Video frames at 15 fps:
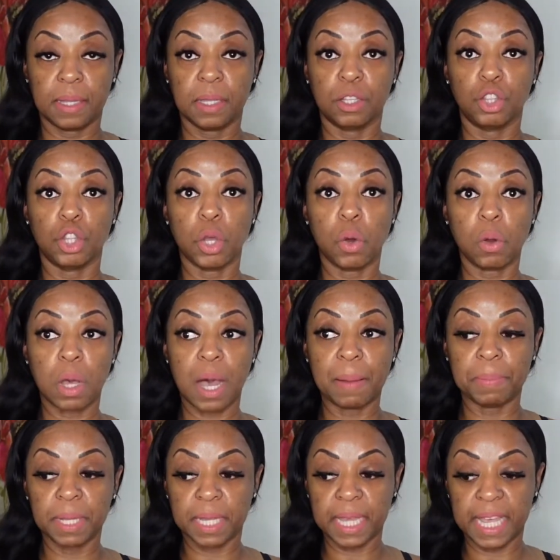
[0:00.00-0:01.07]
No
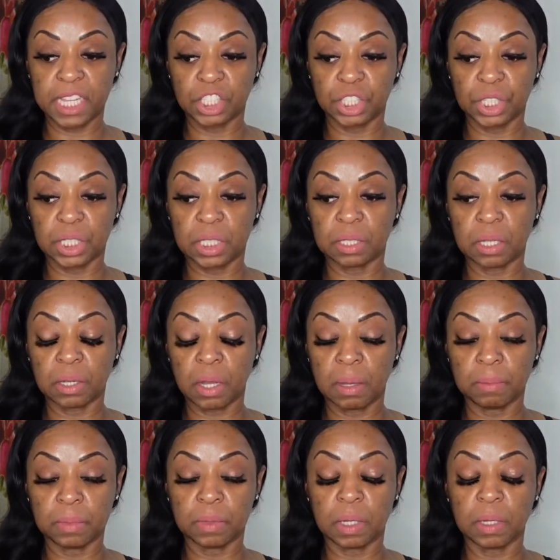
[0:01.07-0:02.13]
complications.
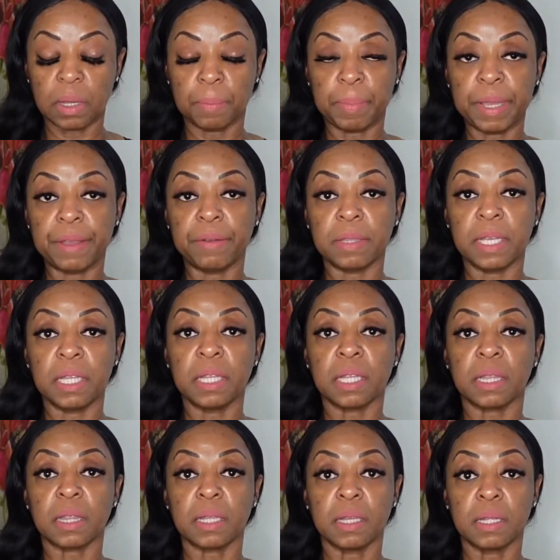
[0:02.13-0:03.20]
Apparently
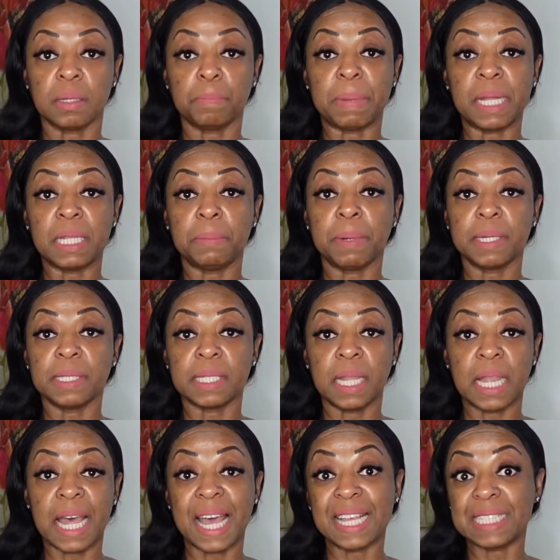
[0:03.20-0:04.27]
the belly button is the
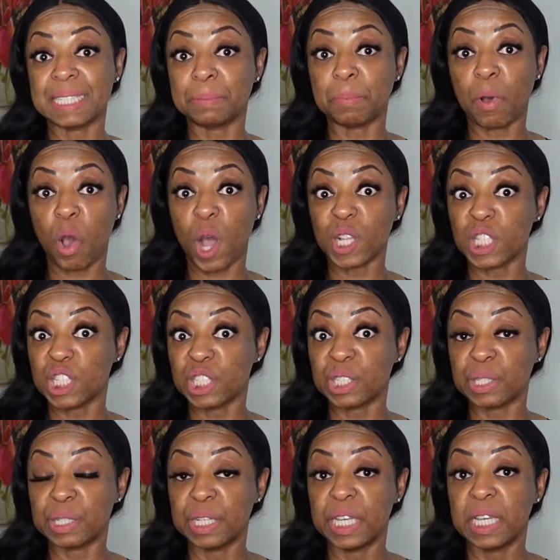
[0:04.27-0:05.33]
last part
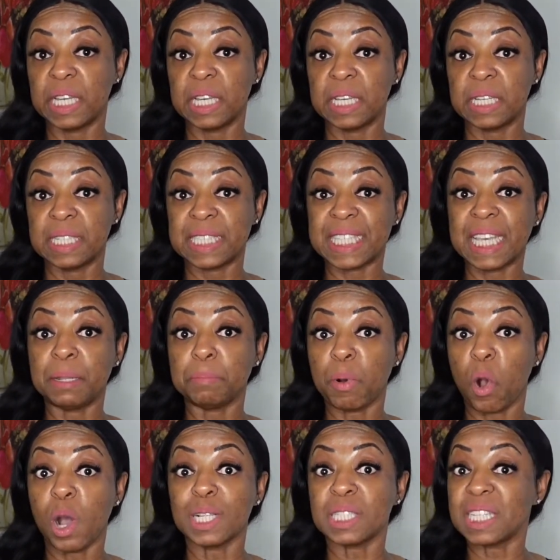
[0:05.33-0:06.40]
to skin
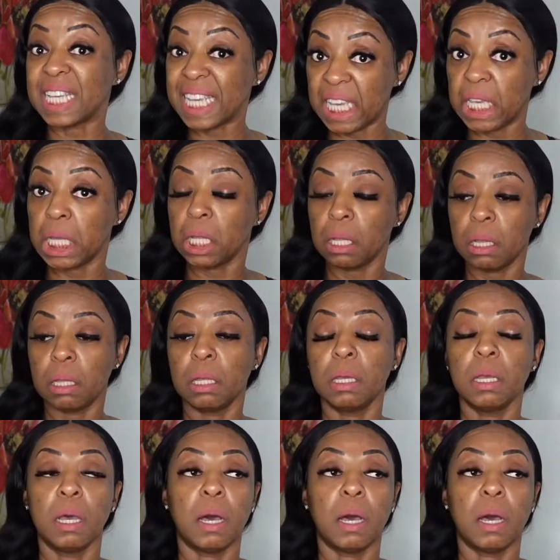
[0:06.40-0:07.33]
part to heal.